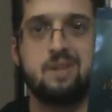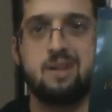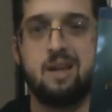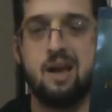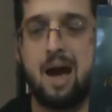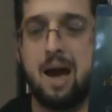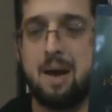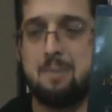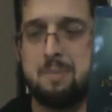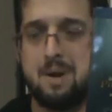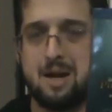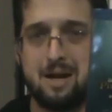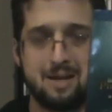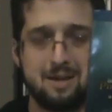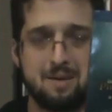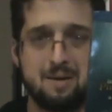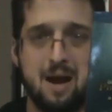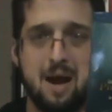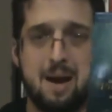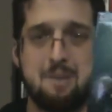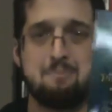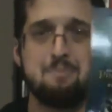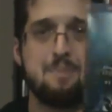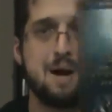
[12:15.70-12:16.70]

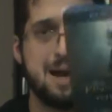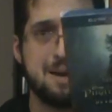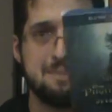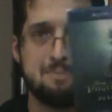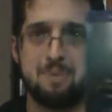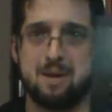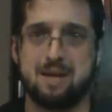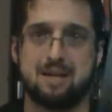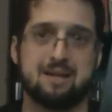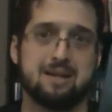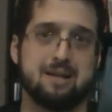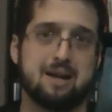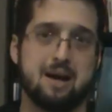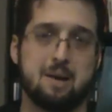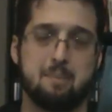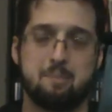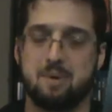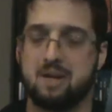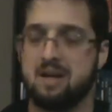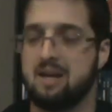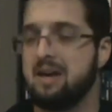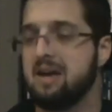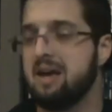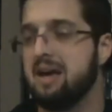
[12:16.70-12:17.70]
I might pick it up.
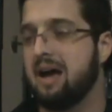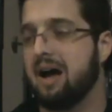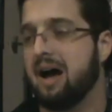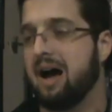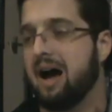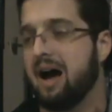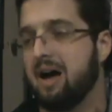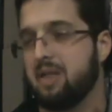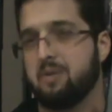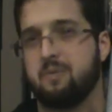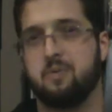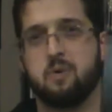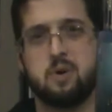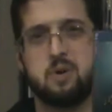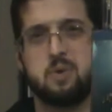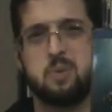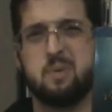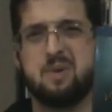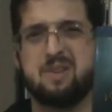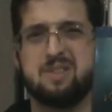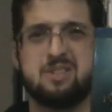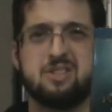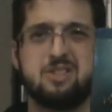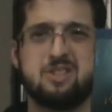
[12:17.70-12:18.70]
The fourth
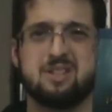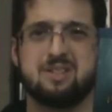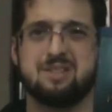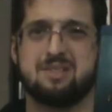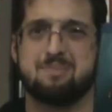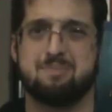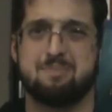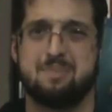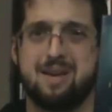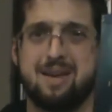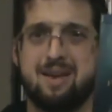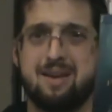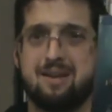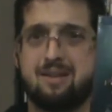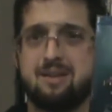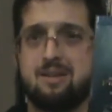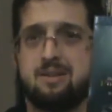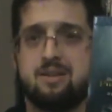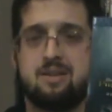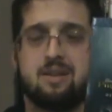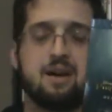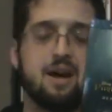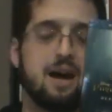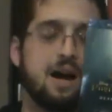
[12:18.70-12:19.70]
one's just meh,
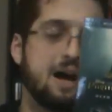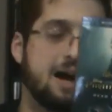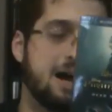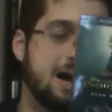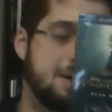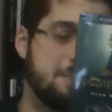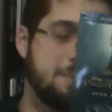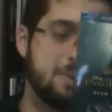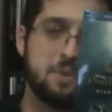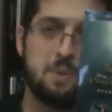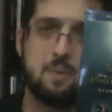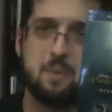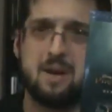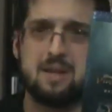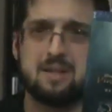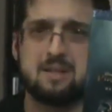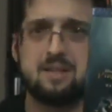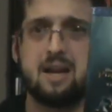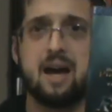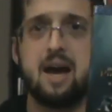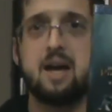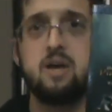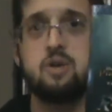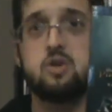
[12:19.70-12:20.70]
but the rest
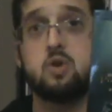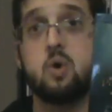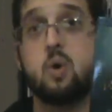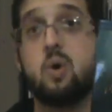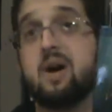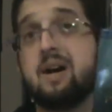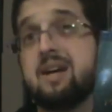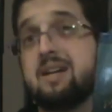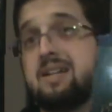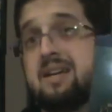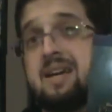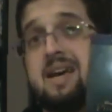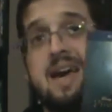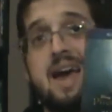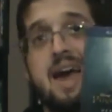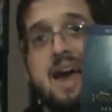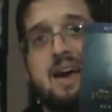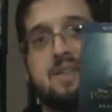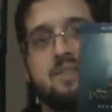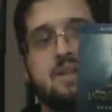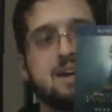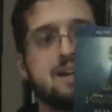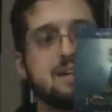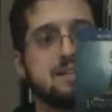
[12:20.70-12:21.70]
I enjoy,
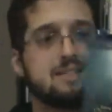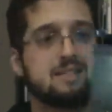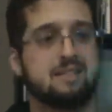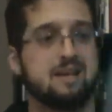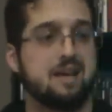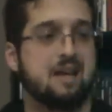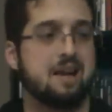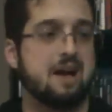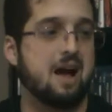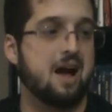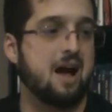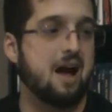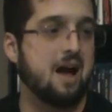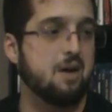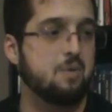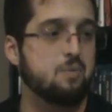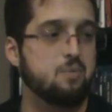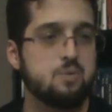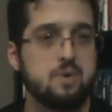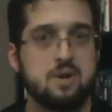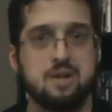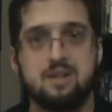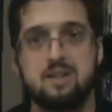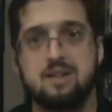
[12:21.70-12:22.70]
and like I said, I
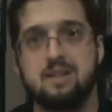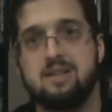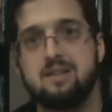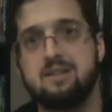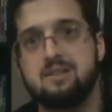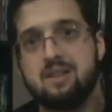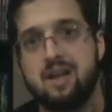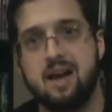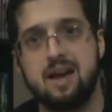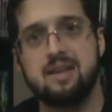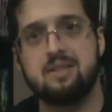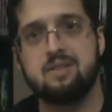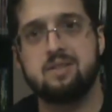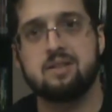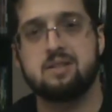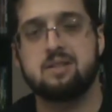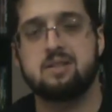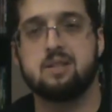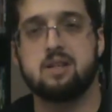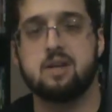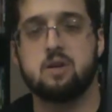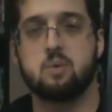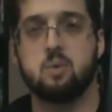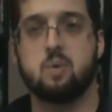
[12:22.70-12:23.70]
really like this
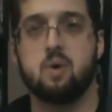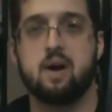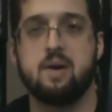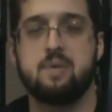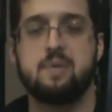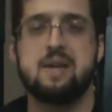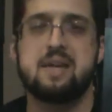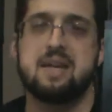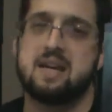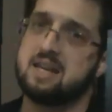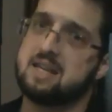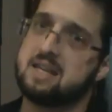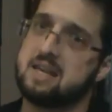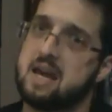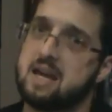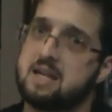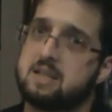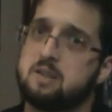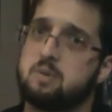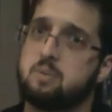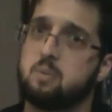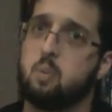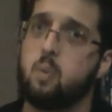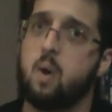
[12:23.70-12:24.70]
sequel. I think it
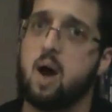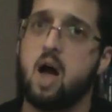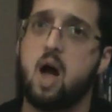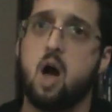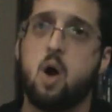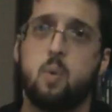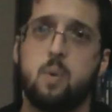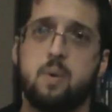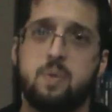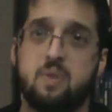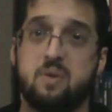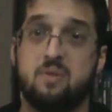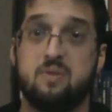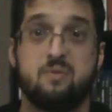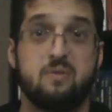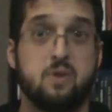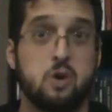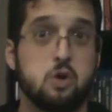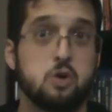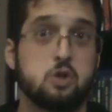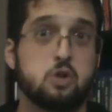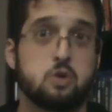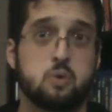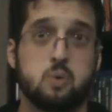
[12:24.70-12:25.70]
connects well with the
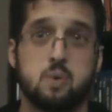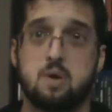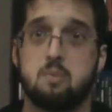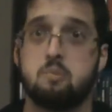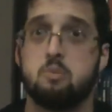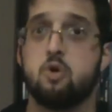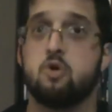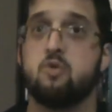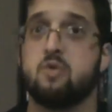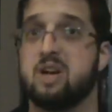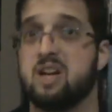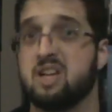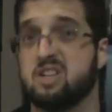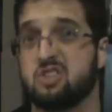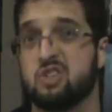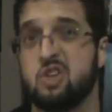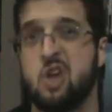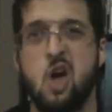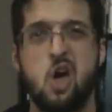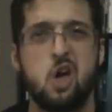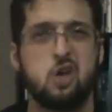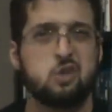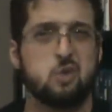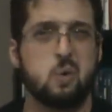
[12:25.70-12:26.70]
first three movies,
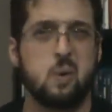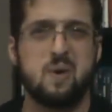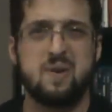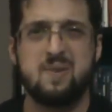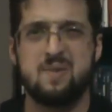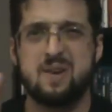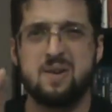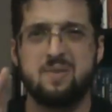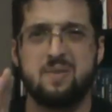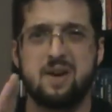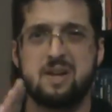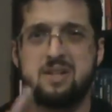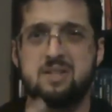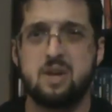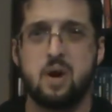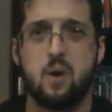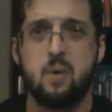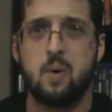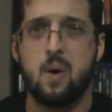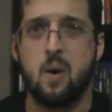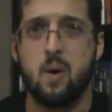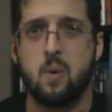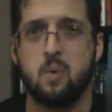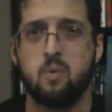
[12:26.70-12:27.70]
so even if I
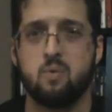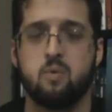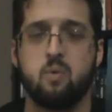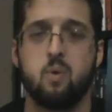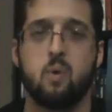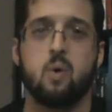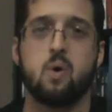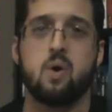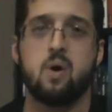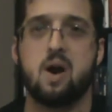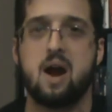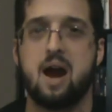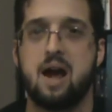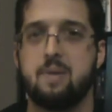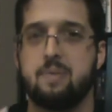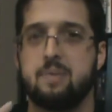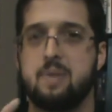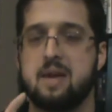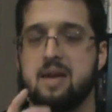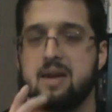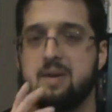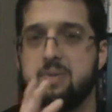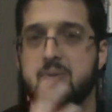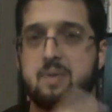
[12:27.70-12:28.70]
don't own four, I
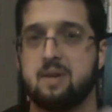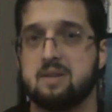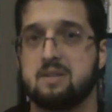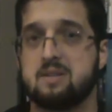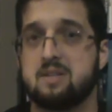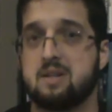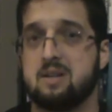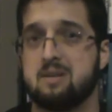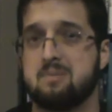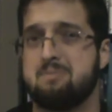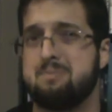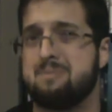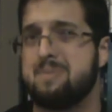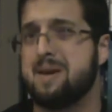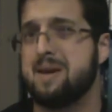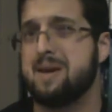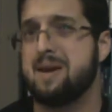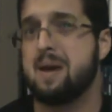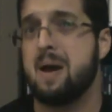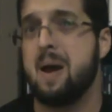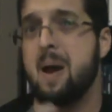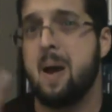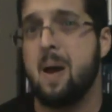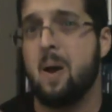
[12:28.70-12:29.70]
think this can
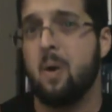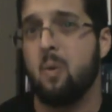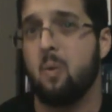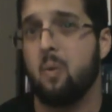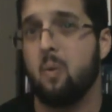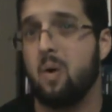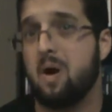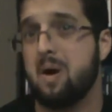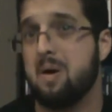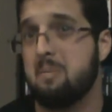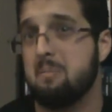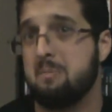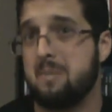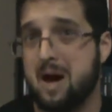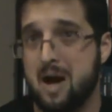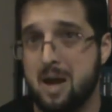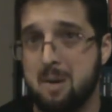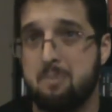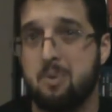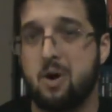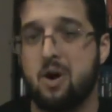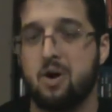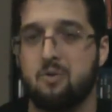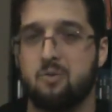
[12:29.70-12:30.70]
be what my
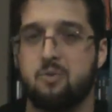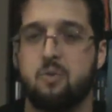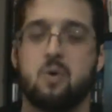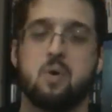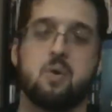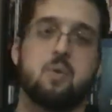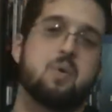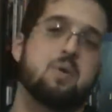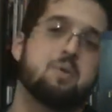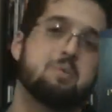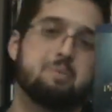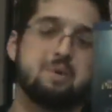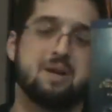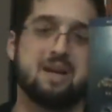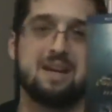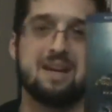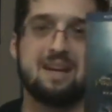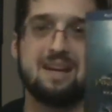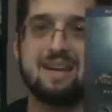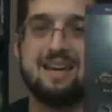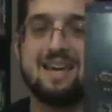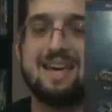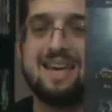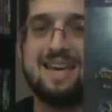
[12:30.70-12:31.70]
part four would
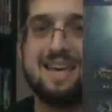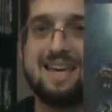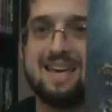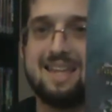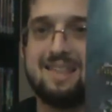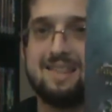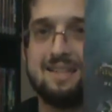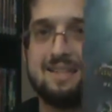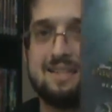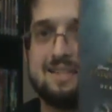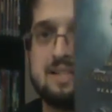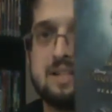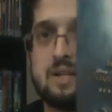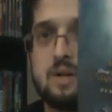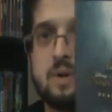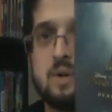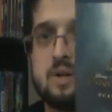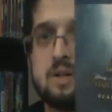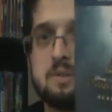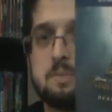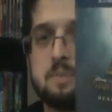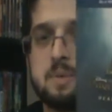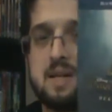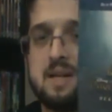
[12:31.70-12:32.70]
be in the
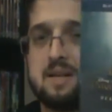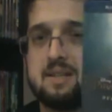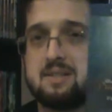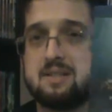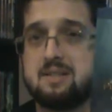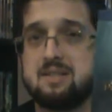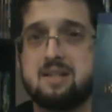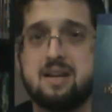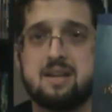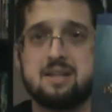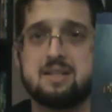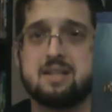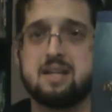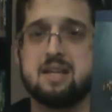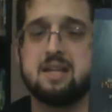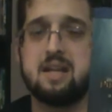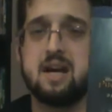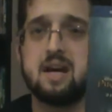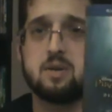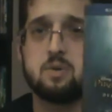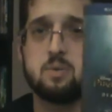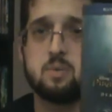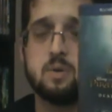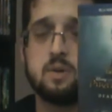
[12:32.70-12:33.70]
series, because it does
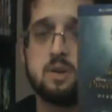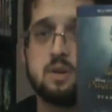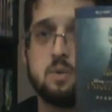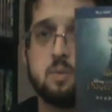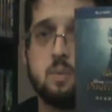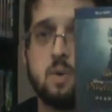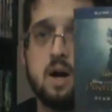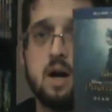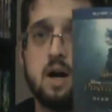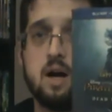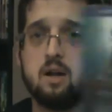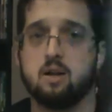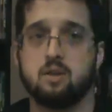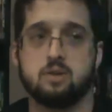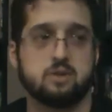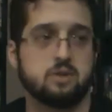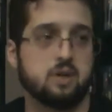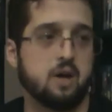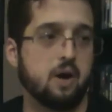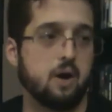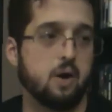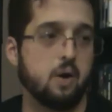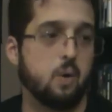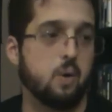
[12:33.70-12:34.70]
connect really well,
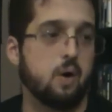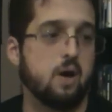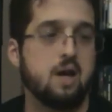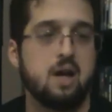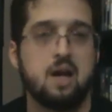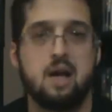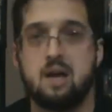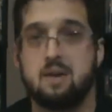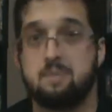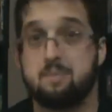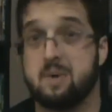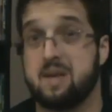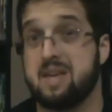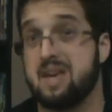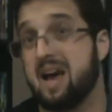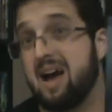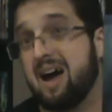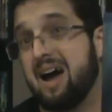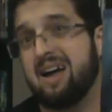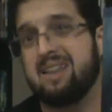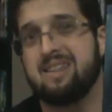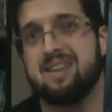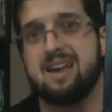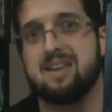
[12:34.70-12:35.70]
so. But yeah,
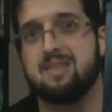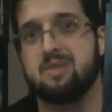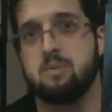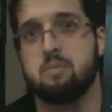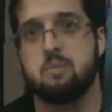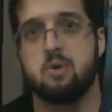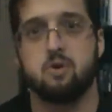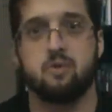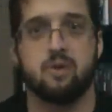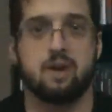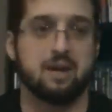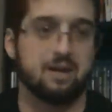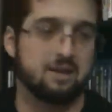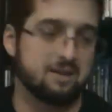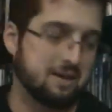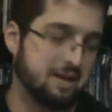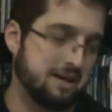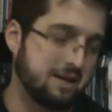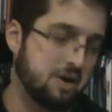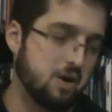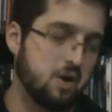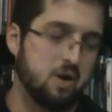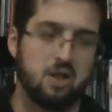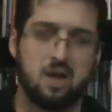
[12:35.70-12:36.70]
I like the movie. I
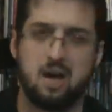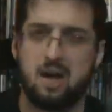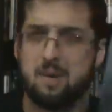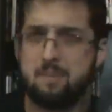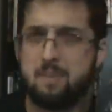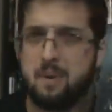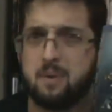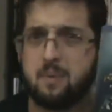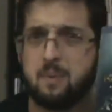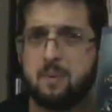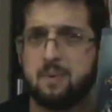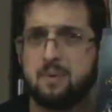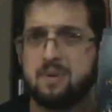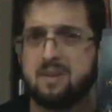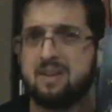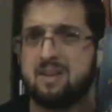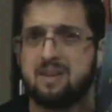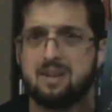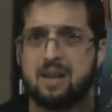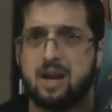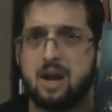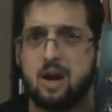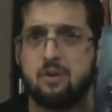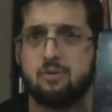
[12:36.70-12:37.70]
know a lot of people
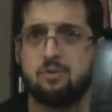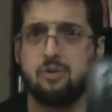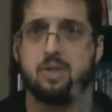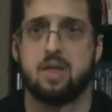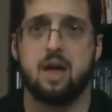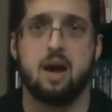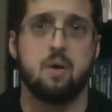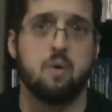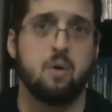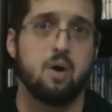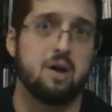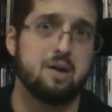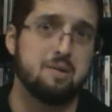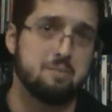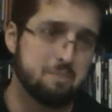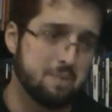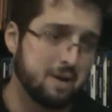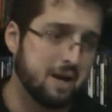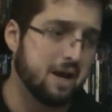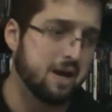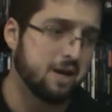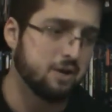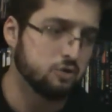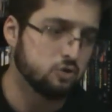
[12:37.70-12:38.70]
didn't care for that one,
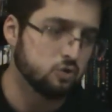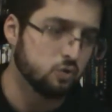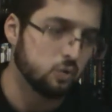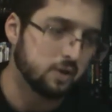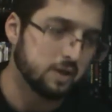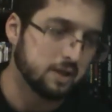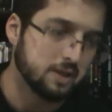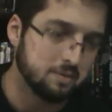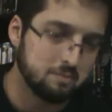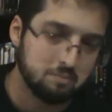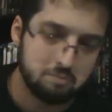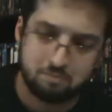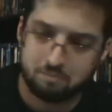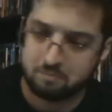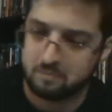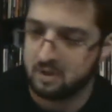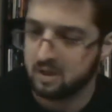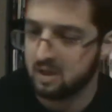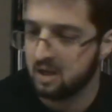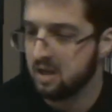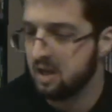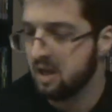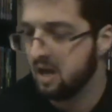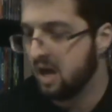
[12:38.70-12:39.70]
but I enjoyed it.
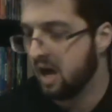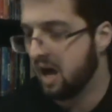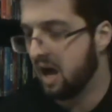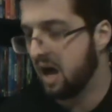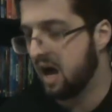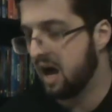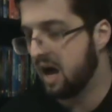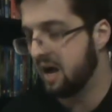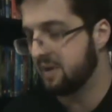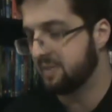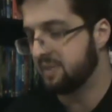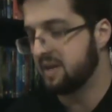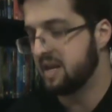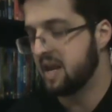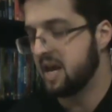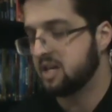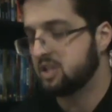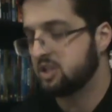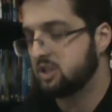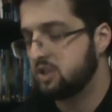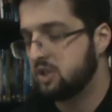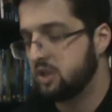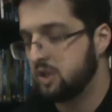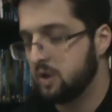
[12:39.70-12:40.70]
The
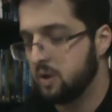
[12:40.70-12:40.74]
next